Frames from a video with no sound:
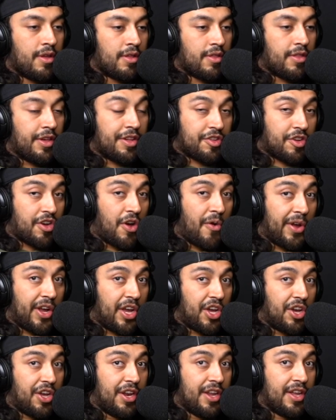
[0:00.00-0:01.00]
things are going
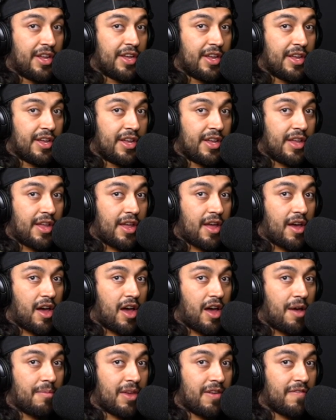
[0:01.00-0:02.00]
good.
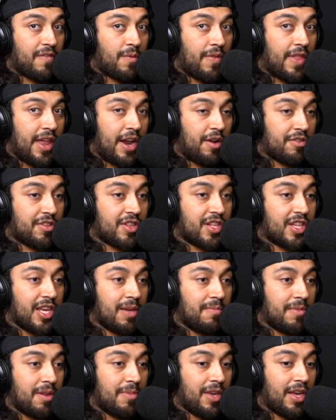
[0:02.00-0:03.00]
Even when they don't
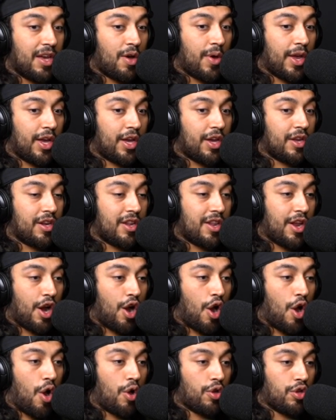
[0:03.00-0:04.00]
seem to be going good, they're
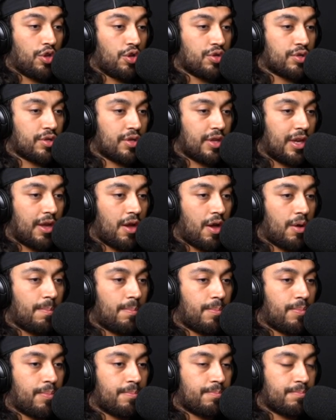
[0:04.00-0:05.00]
usually
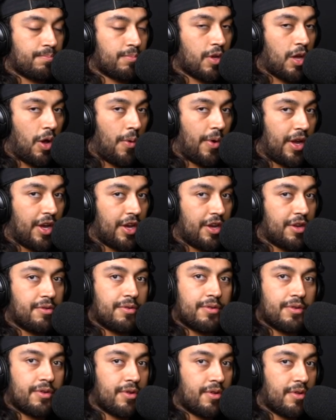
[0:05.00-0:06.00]
going good.
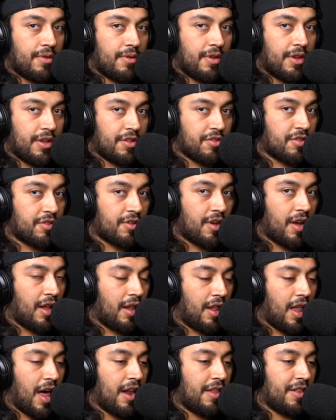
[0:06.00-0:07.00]
A
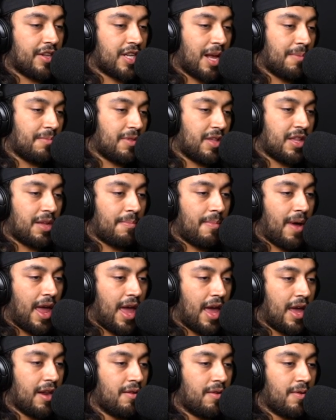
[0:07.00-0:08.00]
lot of the times it's in my
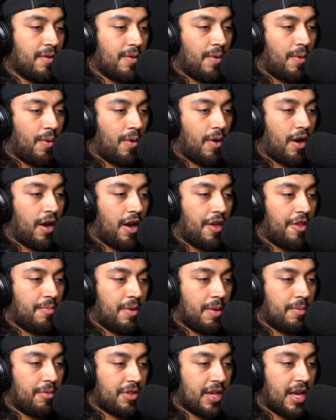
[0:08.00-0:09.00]
head or other
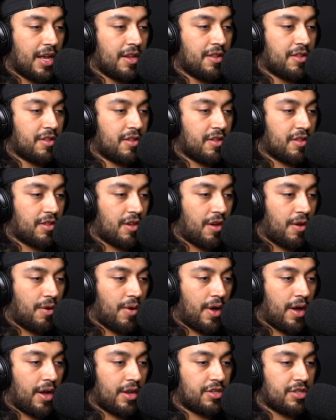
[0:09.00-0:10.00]
people's heads.
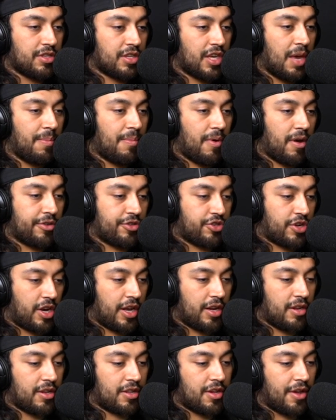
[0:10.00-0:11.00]
So just keep on
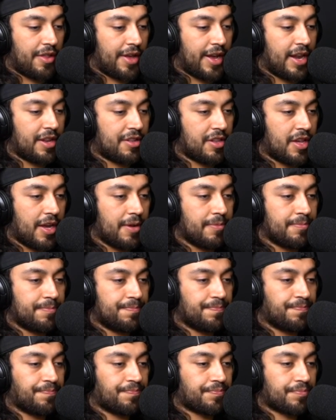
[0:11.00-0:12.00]
trucking. That's all I got to say.
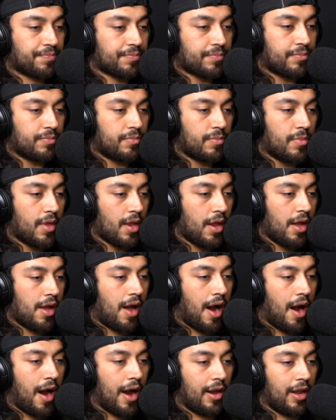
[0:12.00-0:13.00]

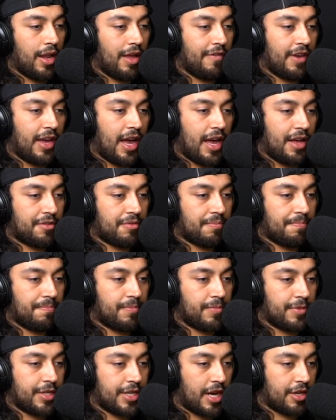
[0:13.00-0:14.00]
All right. Love you guys.
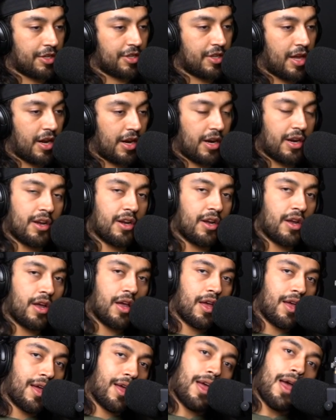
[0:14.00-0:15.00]
Talk to you later.
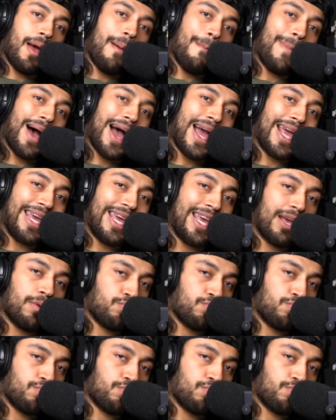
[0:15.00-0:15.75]
Bye.